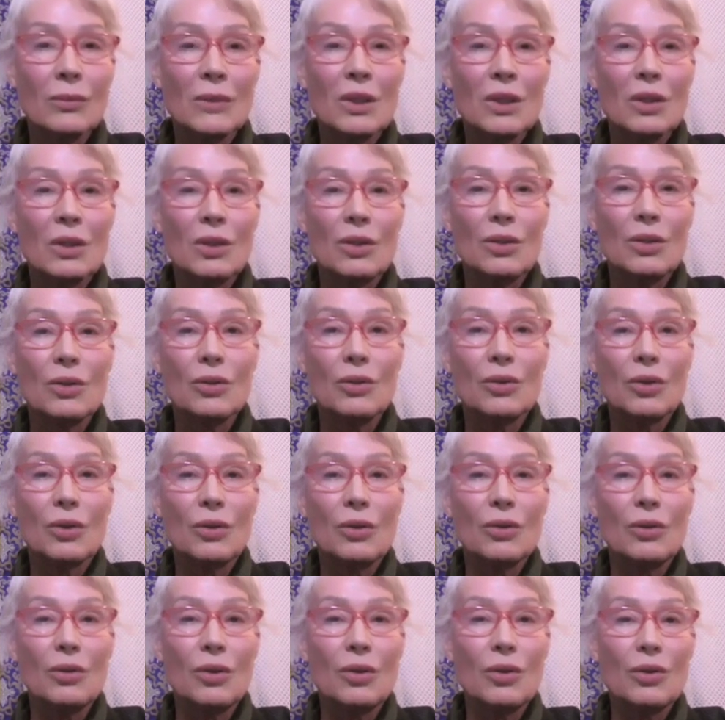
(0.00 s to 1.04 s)
So
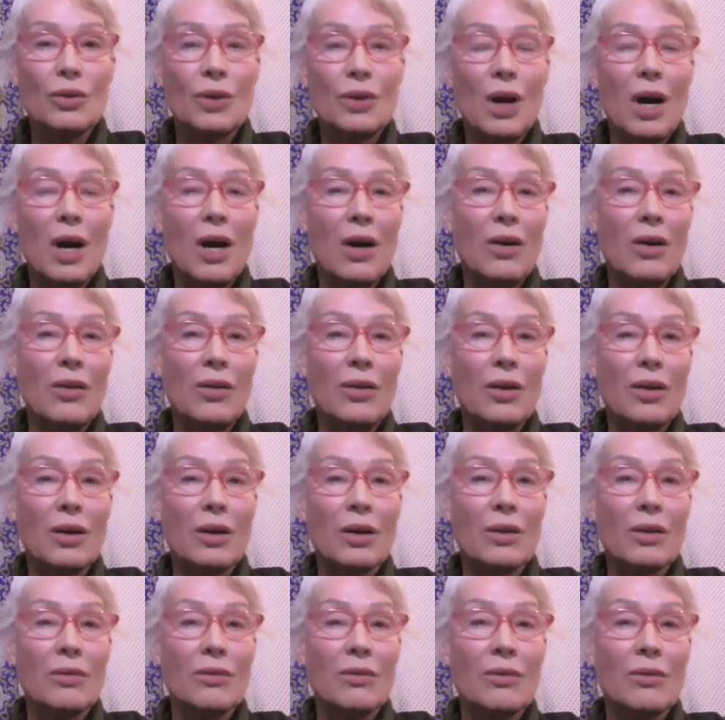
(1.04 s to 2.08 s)
those are
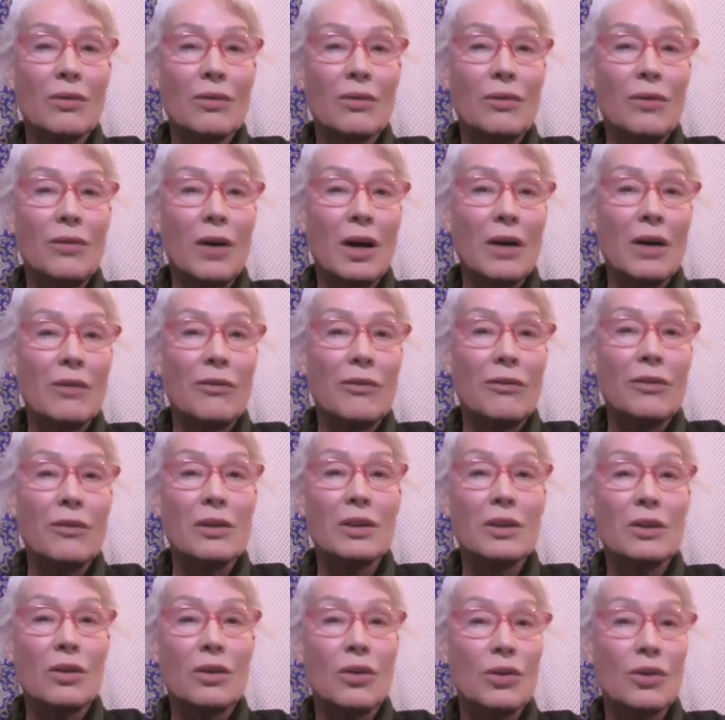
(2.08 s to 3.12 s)
the 5
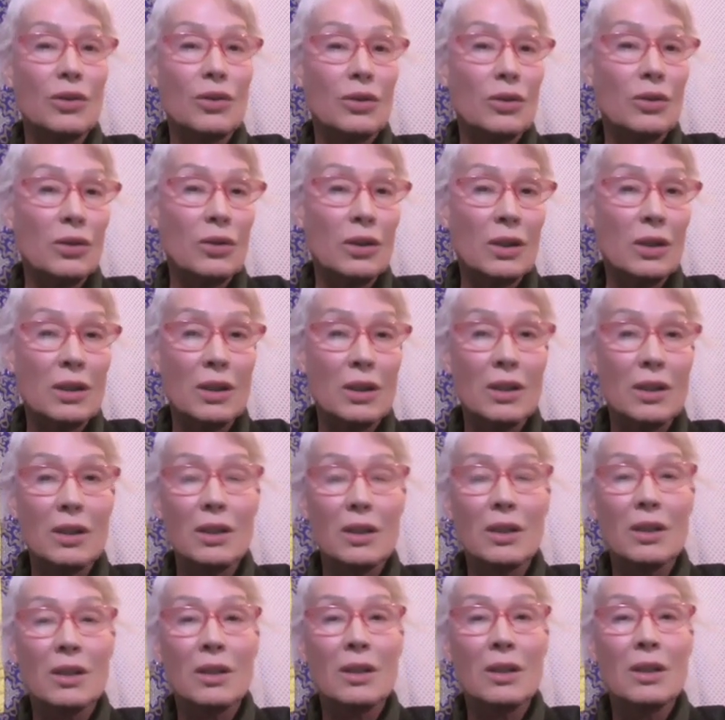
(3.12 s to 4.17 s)
first consciousnesses,
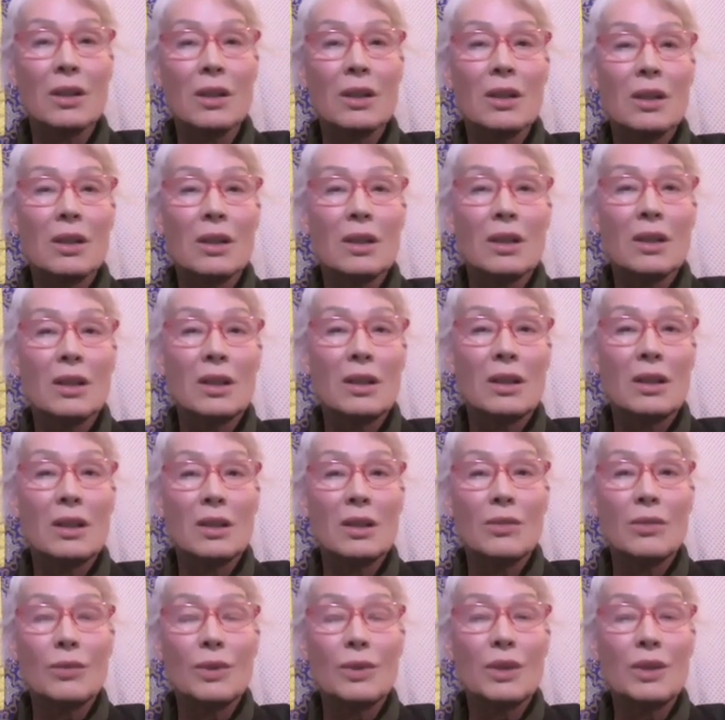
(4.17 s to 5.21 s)

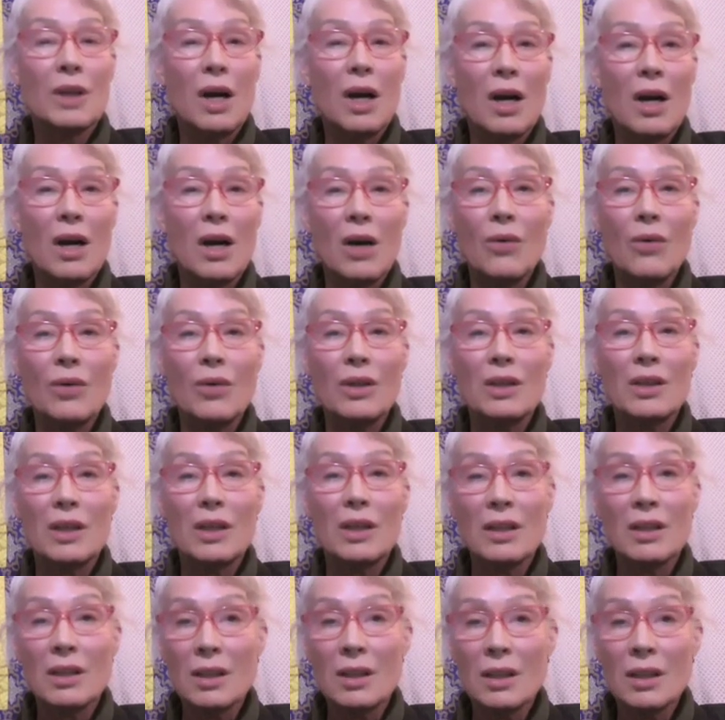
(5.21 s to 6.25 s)
which are our
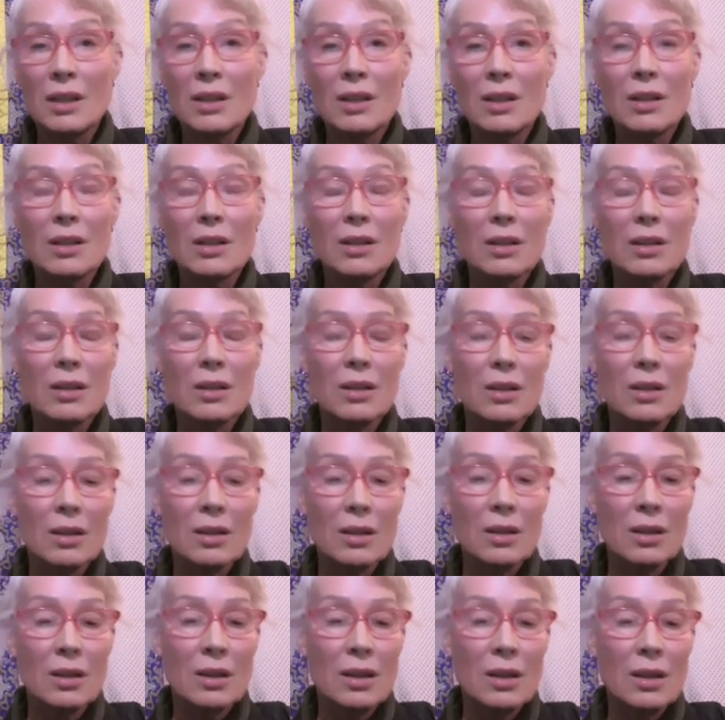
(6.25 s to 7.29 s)
senses.
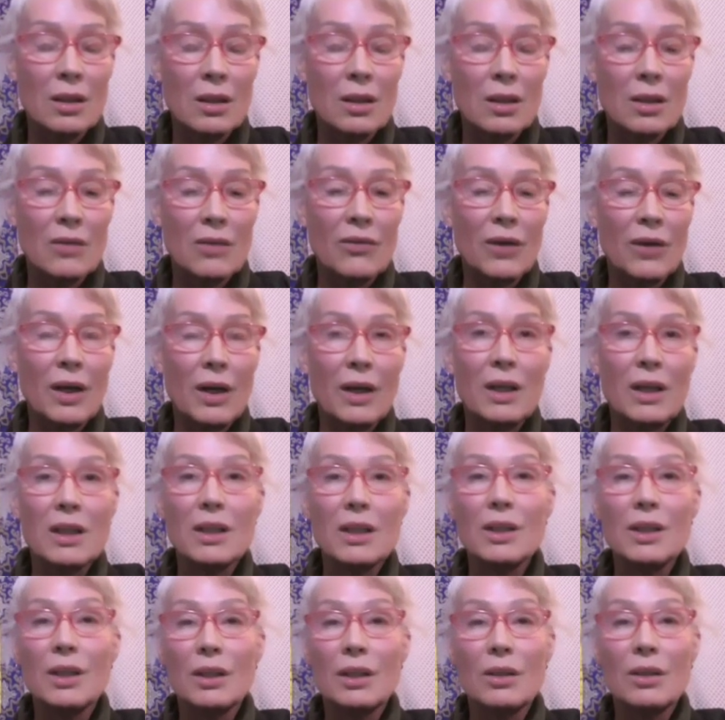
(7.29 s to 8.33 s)
Very
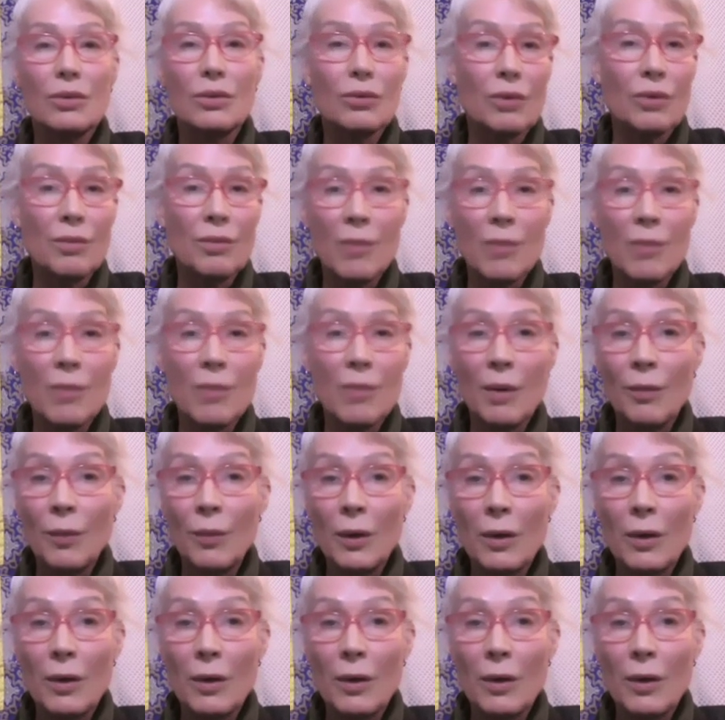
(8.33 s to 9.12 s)
easy to remember.